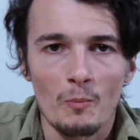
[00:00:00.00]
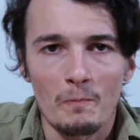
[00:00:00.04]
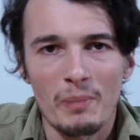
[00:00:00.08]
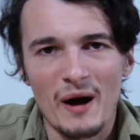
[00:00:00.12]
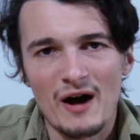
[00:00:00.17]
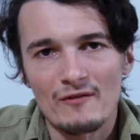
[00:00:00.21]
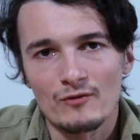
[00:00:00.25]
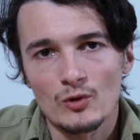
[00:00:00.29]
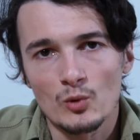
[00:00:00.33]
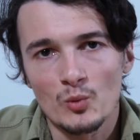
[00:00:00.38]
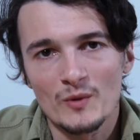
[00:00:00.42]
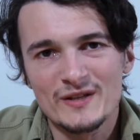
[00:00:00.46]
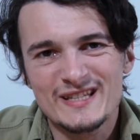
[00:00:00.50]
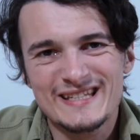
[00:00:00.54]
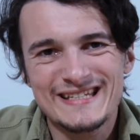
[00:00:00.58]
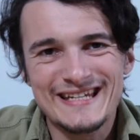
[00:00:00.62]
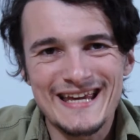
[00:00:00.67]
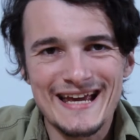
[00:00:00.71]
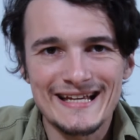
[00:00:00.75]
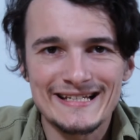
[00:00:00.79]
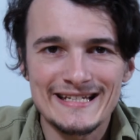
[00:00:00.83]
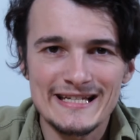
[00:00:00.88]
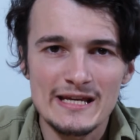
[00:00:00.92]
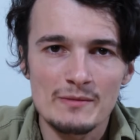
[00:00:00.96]
Pavel with
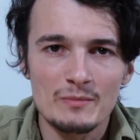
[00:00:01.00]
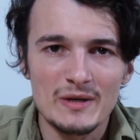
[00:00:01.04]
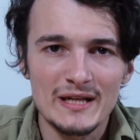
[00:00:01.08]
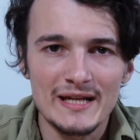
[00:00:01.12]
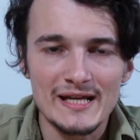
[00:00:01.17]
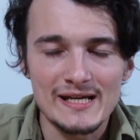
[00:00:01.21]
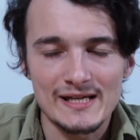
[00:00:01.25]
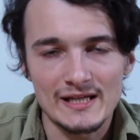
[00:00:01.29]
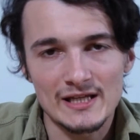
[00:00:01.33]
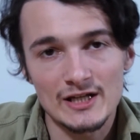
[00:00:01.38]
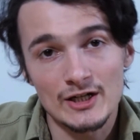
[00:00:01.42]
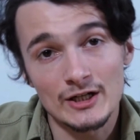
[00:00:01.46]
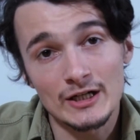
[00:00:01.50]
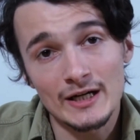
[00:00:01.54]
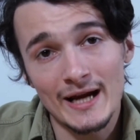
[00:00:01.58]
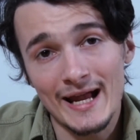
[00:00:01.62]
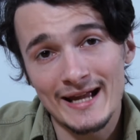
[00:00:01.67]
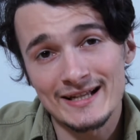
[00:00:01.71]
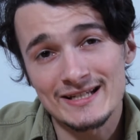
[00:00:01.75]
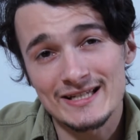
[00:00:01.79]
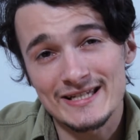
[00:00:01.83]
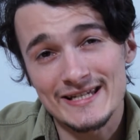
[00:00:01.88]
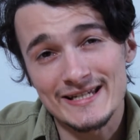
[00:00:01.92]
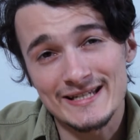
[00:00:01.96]
DIT Media here,
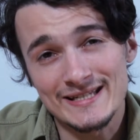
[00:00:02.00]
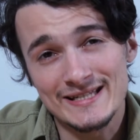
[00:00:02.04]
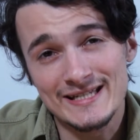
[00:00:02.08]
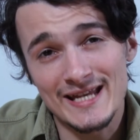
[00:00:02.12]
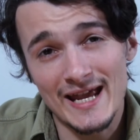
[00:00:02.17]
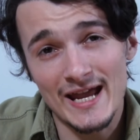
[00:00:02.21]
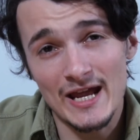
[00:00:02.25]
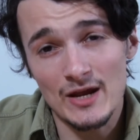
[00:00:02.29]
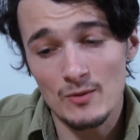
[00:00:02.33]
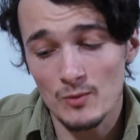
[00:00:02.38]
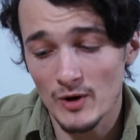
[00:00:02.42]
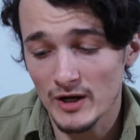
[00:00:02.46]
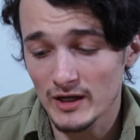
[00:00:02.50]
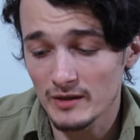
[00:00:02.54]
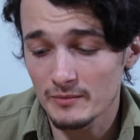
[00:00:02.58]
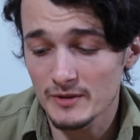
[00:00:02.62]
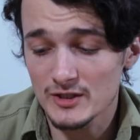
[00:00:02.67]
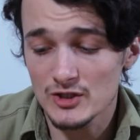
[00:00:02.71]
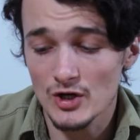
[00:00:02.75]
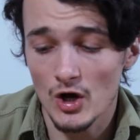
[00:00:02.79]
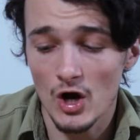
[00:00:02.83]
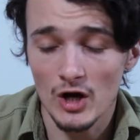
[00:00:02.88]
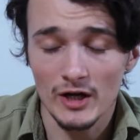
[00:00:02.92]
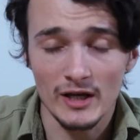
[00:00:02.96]
and today we're going to be
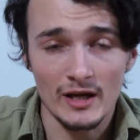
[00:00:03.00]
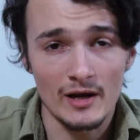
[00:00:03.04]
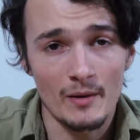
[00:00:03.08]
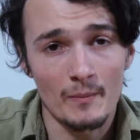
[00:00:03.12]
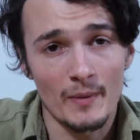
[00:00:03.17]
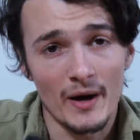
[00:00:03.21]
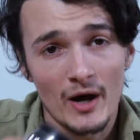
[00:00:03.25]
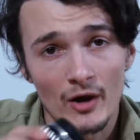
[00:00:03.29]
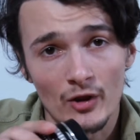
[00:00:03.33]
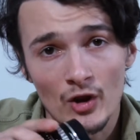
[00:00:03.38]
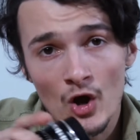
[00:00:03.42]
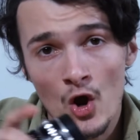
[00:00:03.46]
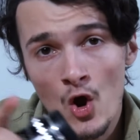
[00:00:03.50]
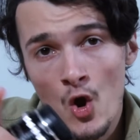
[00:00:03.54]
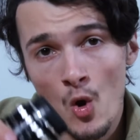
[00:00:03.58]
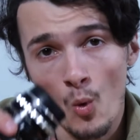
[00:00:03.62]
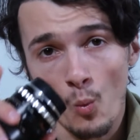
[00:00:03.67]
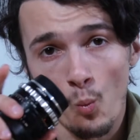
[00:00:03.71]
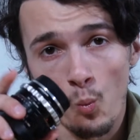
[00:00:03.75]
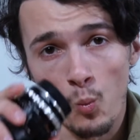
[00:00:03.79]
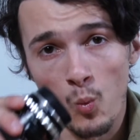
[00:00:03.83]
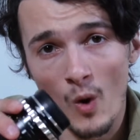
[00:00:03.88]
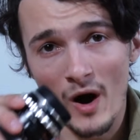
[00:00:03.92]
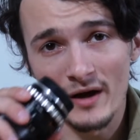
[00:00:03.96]
talking about
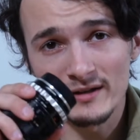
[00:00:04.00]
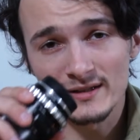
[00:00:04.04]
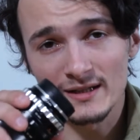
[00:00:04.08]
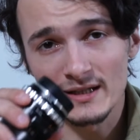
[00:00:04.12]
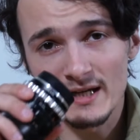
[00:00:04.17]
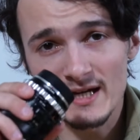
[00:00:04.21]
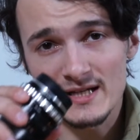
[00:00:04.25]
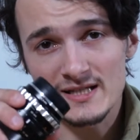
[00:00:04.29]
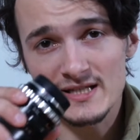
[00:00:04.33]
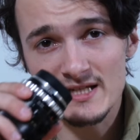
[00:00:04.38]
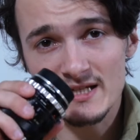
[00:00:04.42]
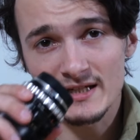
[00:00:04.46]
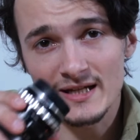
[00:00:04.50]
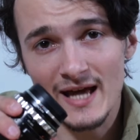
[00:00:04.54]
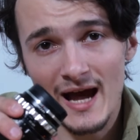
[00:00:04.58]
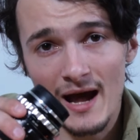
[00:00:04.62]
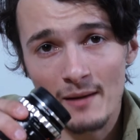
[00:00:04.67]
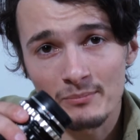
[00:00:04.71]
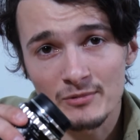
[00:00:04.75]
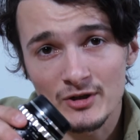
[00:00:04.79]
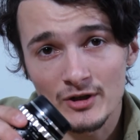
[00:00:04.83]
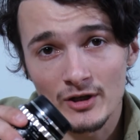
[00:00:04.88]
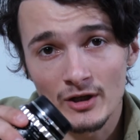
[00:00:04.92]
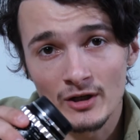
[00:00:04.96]
one lens
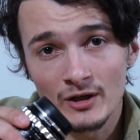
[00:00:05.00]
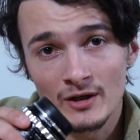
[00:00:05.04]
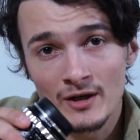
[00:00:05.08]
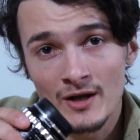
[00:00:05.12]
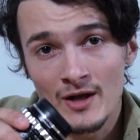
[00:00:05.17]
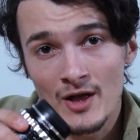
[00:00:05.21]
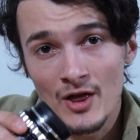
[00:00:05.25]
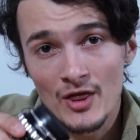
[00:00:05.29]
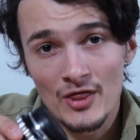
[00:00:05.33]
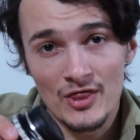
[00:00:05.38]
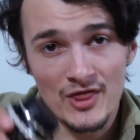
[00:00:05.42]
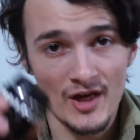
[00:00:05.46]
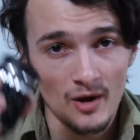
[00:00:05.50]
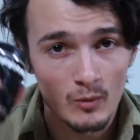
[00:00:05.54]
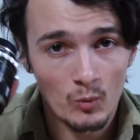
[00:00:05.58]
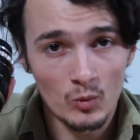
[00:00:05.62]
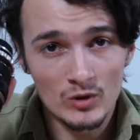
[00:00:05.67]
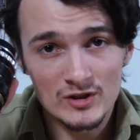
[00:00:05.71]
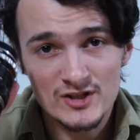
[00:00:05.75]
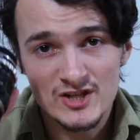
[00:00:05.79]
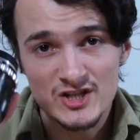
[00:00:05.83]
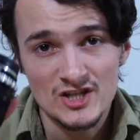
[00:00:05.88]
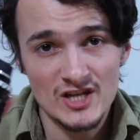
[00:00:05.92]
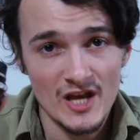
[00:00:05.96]
adapter that
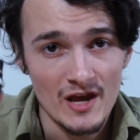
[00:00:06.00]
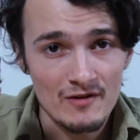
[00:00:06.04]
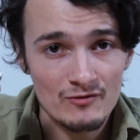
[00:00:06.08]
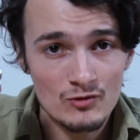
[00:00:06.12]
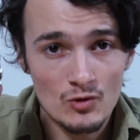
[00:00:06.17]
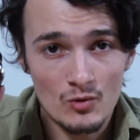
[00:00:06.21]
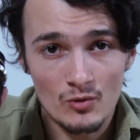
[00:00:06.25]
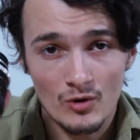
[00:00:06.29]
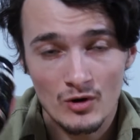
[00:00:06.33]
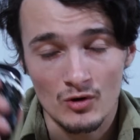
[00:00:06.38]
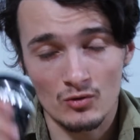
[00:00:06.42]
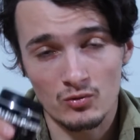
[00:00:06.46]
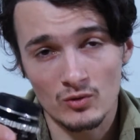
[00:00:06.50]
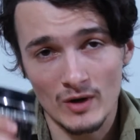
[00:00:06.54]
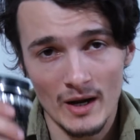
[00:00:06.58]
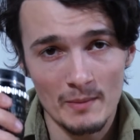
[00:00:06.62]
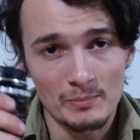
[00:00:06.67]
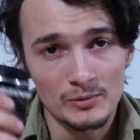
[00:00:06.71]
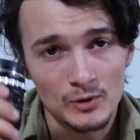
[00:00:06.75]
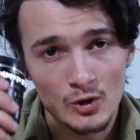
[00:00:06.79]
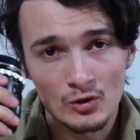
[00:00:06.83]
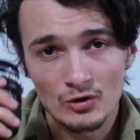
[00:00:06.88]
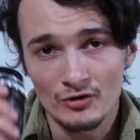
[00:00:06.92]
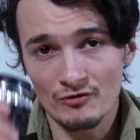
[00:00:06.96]
will save you a crap
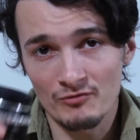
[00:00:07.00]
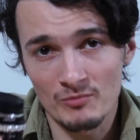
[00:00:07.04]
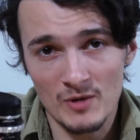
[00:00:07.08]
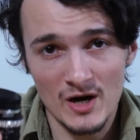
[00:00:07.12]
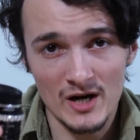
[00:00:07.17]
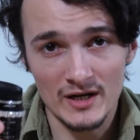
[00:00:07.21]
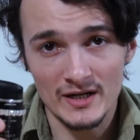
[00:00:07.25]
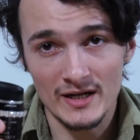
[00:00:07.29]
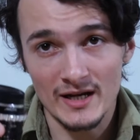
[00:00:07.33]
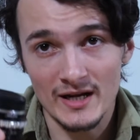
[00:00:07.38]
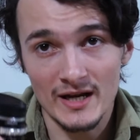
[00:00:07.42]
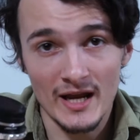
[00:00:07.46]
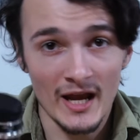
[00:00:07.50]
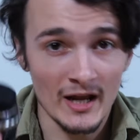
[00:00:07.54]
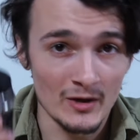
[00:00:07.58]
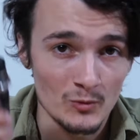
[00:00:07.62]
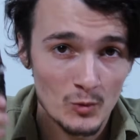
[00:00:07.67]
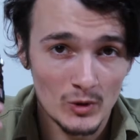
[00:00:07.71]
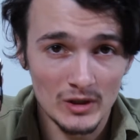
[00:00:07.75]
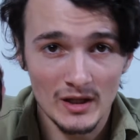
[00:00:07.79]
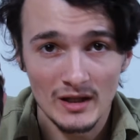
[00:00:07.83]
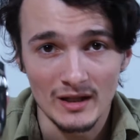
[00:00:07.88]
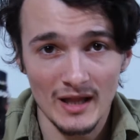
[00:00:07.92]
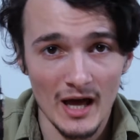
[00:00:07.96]
load of money and
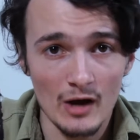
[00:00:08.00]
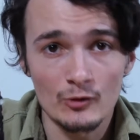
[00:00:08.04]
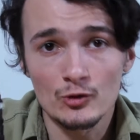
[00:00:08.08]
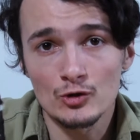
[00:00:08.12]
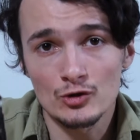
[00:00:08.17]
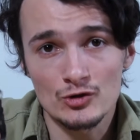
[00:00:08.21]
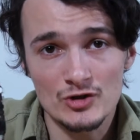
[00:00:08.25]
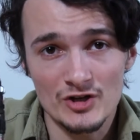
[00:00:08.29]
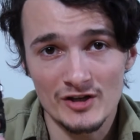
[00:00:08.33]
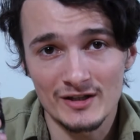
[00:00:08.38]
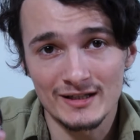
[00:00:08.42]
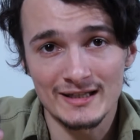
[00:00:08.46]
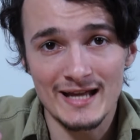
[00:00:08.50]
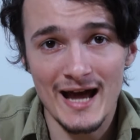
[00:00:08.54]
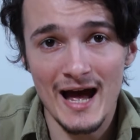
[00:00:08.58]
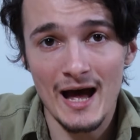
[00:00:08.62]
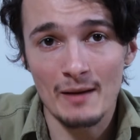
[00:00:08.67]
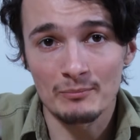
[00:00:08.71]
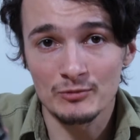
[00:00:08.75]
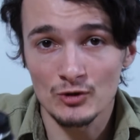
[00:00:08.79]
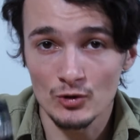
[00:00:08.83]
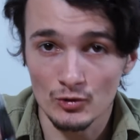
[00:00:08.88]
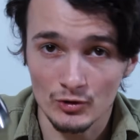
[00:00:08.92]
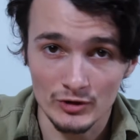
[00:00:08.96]
will allow you to
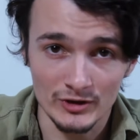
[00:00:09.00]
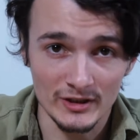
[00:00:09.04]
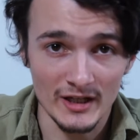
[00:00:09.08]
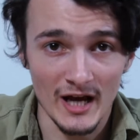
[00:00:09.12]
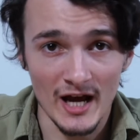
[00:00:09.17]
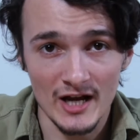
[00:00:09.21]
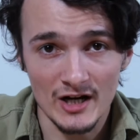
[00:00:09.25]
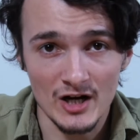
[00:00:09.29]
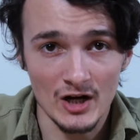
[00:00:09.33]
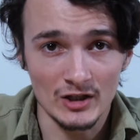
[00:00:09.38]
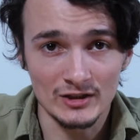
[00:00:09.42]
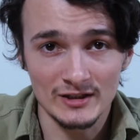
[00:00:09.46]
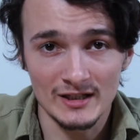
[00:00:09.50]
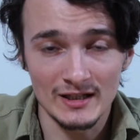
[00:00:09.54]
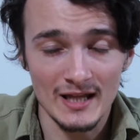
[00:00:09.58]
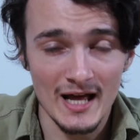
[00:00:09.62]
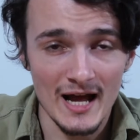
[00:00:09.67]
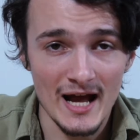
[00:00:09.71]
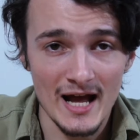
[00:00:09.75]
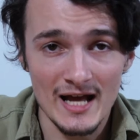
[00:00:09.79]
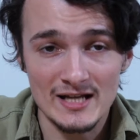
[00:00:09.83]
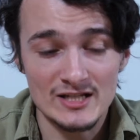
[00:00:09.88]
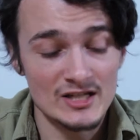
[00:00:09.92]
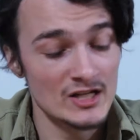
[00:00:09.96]
adapt your Nikon
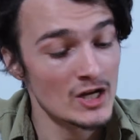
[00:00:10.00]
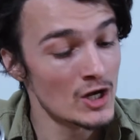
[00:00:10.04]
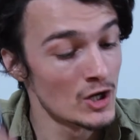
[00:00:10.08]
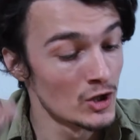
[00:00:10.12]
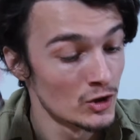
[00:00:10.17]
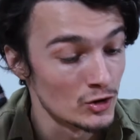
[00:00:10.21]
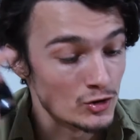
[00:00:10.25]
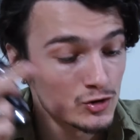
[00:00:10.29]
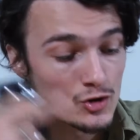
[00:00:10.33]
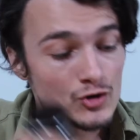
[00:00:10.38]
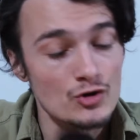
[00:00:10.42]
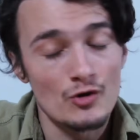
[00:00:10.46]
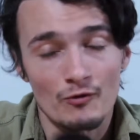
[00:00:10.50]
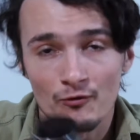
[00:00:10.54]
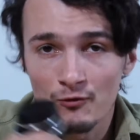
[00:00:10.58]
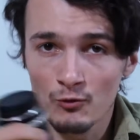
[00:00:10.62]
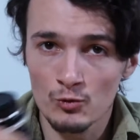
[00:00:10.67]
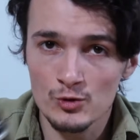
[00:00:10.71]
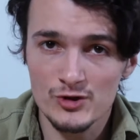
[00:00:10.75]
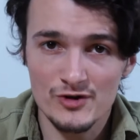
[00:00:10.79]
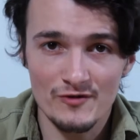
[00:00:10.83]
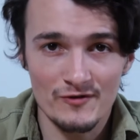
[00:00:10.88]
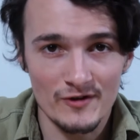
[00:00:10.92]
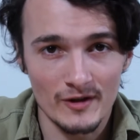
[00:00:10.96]
glass to your
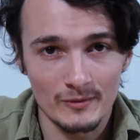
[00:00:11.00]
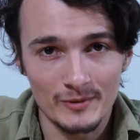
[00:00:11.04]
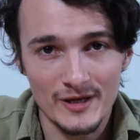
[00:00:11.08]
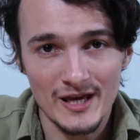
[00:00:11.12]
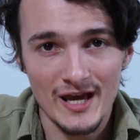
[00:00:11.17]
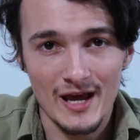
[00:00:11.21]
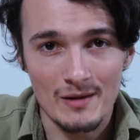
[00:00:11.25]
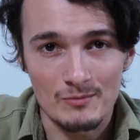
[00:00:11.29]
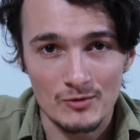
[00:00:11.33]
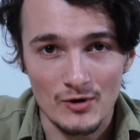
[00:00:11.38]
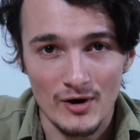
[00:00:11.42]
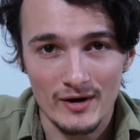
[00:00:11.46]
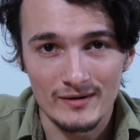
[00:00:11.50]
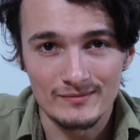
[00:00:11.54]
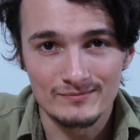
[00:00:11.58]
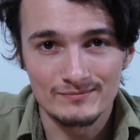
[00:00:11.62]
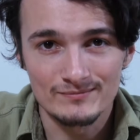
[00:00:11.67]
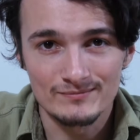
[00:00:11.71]
Fujifilm camera.